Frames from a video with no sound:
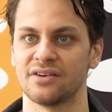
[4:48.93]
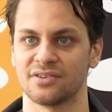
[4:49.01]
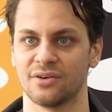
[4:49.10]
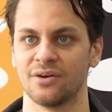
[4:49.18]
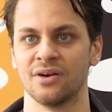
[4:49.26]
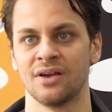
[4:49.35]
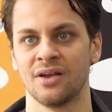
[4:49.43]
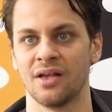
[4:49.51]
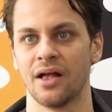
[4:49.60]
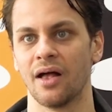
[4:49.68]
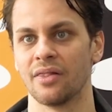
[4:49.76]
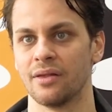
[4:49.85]
So
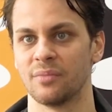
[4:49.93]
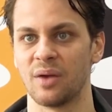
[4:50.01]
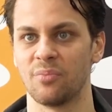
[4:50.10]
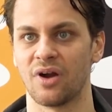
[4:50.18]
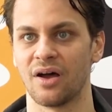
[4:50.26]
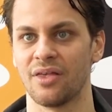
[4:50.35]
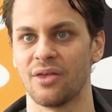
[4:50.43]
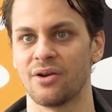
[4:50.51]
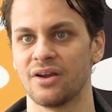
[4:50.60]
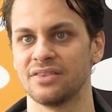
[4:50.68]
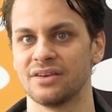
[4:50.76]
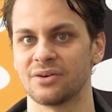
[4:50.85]
other than my brother
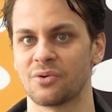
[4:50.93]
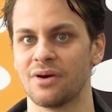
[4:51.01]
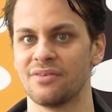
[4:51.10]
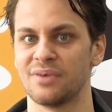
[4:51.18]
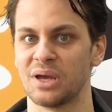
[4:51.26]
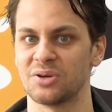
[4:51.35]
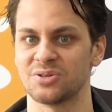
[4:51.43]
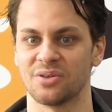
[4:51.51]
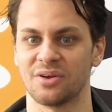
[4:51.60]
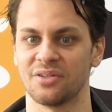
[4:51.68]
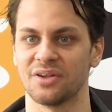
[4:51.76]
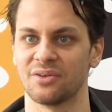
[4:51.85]
and the equipment manager,
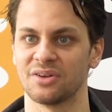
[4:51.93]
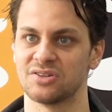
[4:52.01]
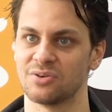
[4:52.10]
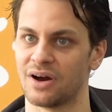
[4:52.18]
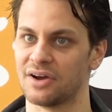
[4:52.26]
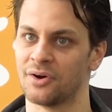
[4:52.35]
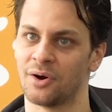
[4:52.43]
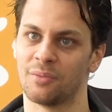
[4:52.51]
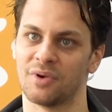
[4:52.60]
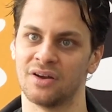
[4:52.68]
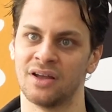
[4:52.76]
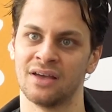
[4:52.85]
they're the only two I know.
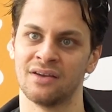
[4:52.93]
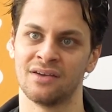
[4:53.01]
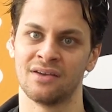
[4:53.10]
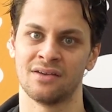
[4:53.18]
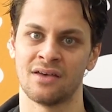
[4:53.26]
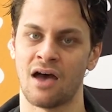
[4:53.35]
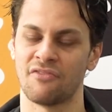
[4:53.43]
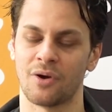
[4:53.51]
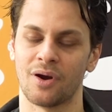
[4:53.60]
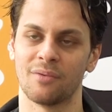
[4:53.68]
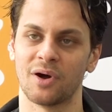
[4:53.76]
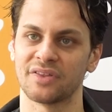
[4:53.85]
But I've
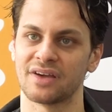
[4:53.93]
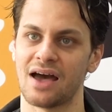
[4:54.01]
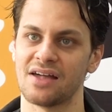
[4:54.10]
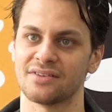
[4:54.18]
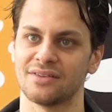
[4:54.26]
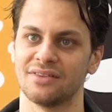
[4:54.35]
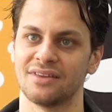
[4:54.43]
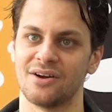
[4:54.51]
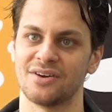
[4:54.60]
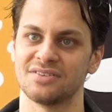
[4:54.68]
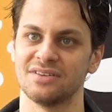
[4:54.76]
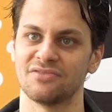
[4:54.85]
heard about the guys in their
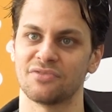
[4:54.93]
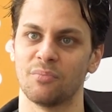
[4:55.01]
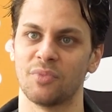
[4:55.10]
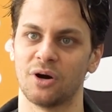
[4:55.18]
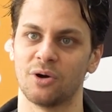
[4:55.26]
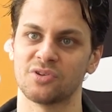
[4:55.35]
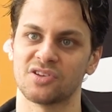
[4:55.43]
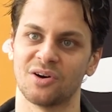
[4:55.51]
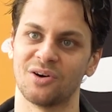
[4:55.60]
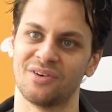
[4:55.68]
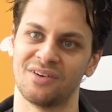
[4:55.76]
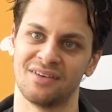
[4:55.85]
team from Bo,
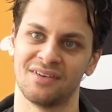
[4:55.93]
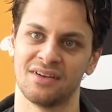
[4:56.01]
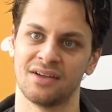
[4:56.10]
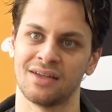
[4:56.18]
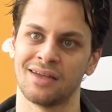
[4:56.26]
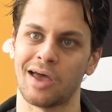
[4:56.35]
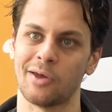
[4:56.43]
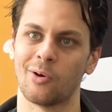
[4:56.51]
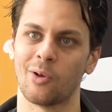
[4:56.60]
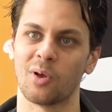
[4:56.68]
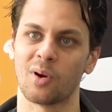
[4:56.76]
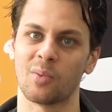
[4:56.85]
so I know
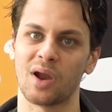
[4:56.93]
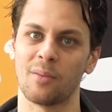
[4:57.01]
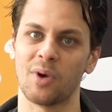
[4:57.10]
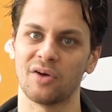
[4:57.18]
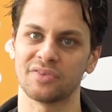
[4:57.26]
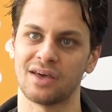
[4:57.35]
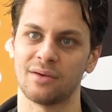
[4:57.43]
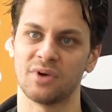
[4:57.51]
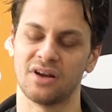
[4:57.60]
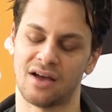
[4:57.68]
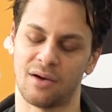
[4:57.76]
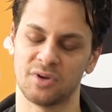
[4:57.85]
a little bit about them,
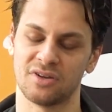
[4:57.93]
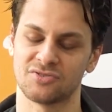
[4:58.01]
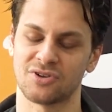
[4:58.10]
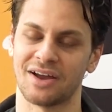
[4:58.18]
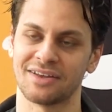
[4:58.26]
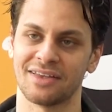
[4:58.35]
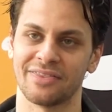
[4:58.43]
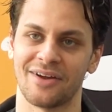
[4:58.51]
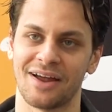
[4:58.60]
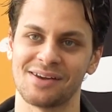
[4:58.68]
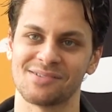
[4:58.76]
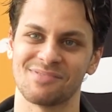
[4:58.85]
and I'll be trying to get in their
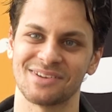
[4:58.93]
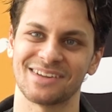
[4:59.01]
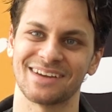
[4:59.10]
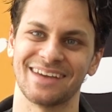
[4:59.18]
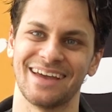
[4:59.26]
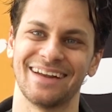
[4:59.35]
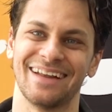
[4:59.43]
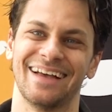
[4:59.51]
head as best I can.